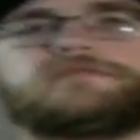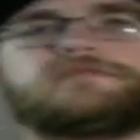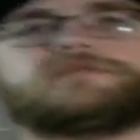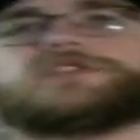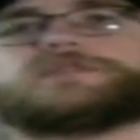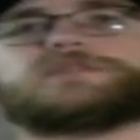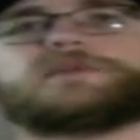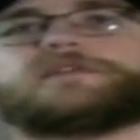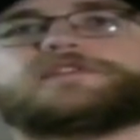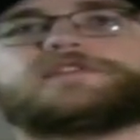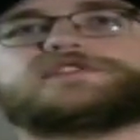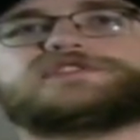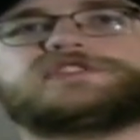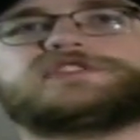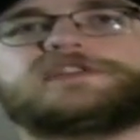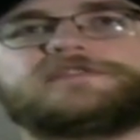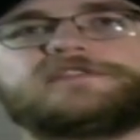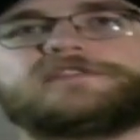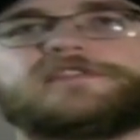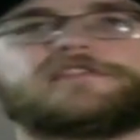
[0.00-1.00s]
about version differences.
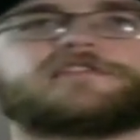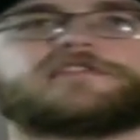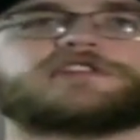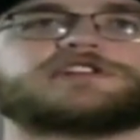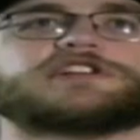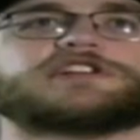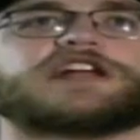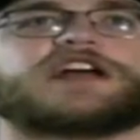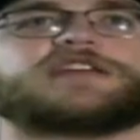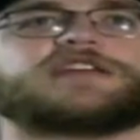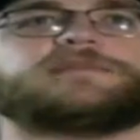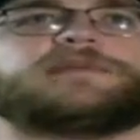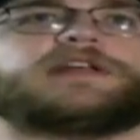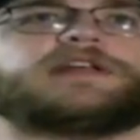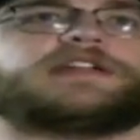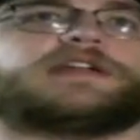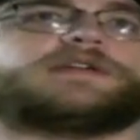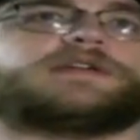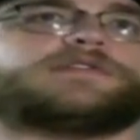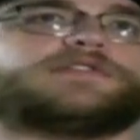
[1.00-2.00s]
When we're talking about version differences,